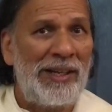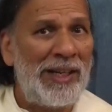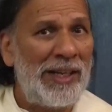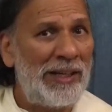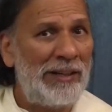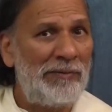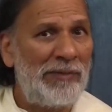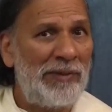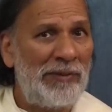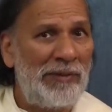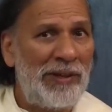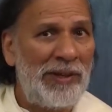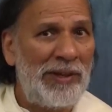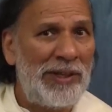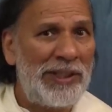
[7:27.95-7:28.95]
Like
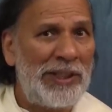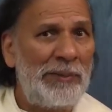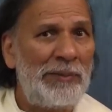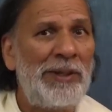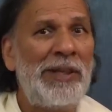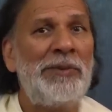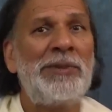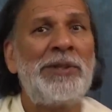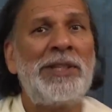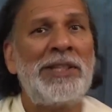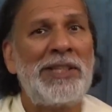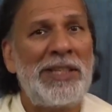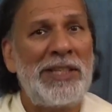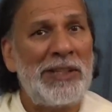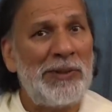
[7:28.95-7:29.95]
Rishabhadev's
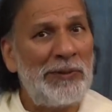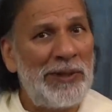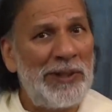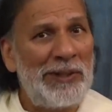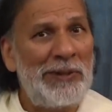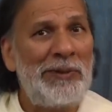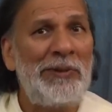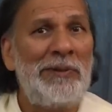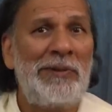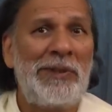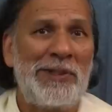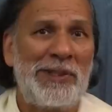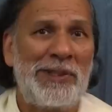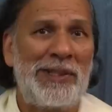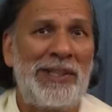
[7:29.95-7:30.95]
teachings were
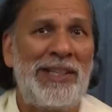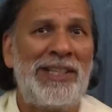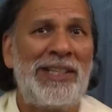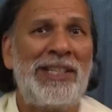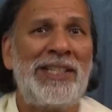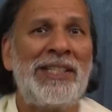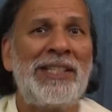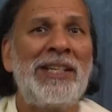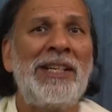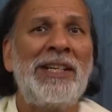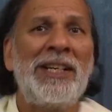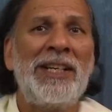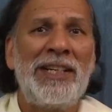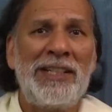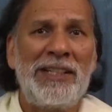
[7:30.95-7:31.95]
universal. It is,
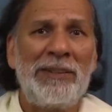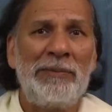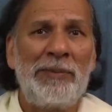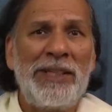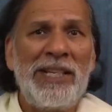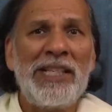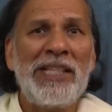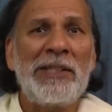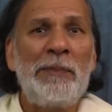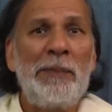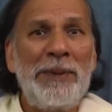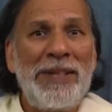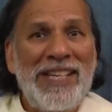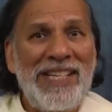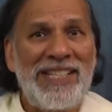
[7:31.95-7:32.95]
it brings
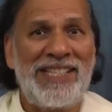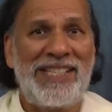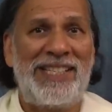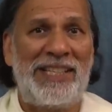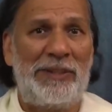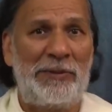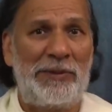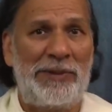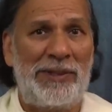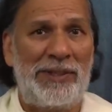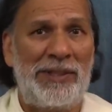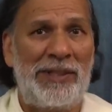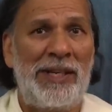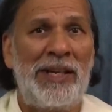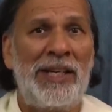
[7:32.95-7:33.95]
peace in the
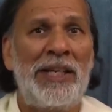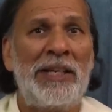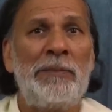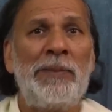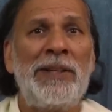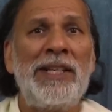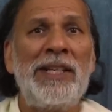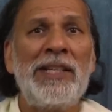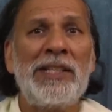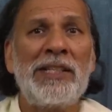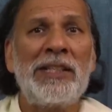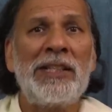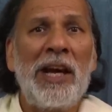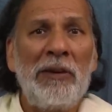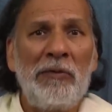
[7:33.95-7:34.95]
world. It
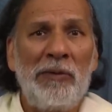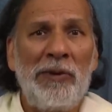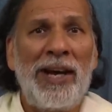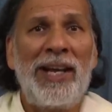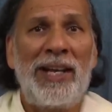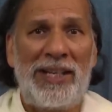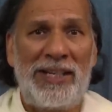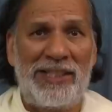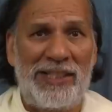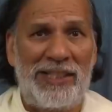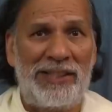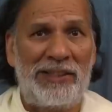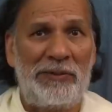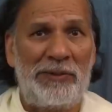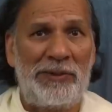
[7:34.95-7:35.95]
brings non-violence
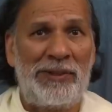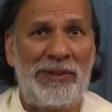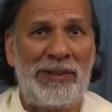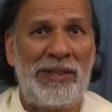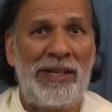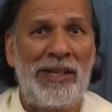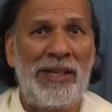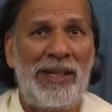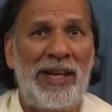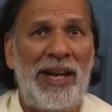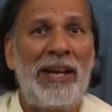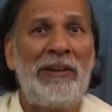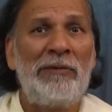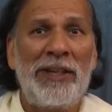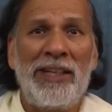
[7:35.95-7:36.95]
in the world.
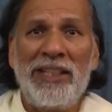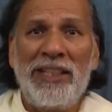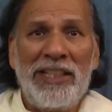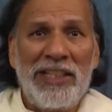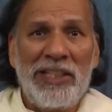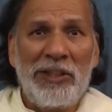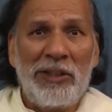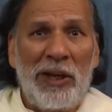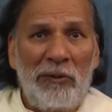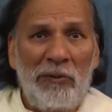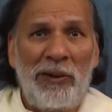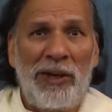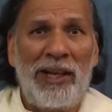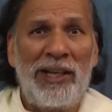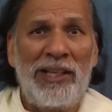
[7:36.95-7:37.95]
And when it is
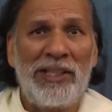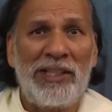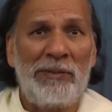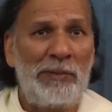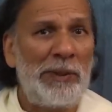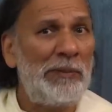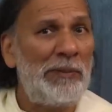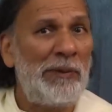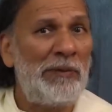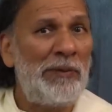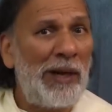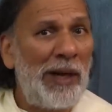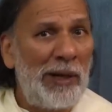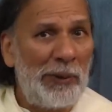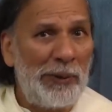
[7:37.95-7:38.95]
non-violence, people
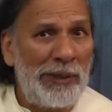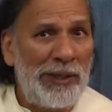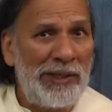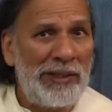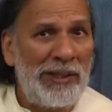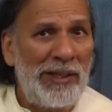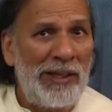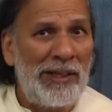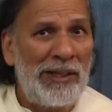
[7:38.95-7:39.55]
follow it.